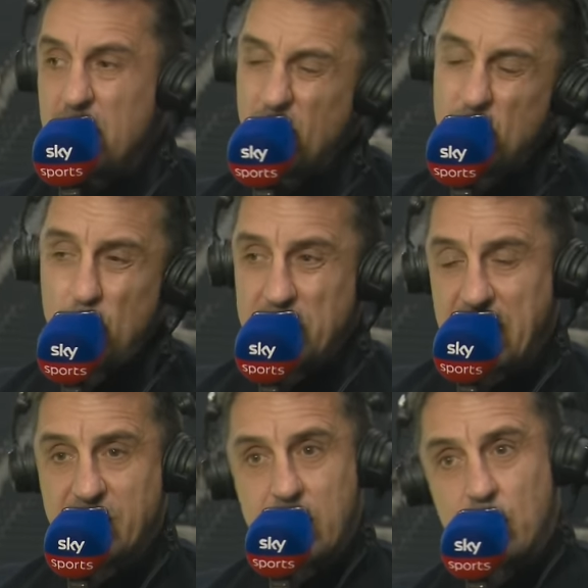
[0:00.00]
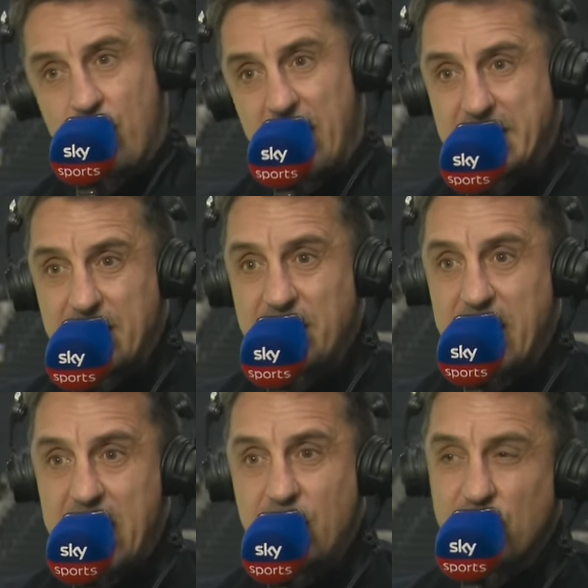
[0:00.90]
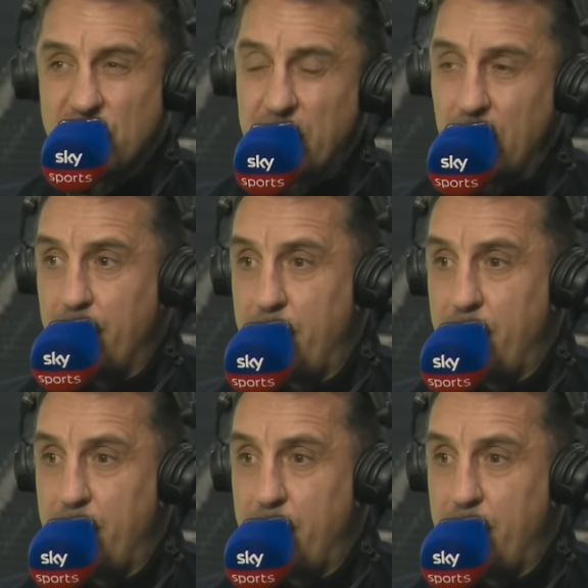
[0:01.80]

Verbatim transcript: You know, Kulusevski was relatively dangerous still,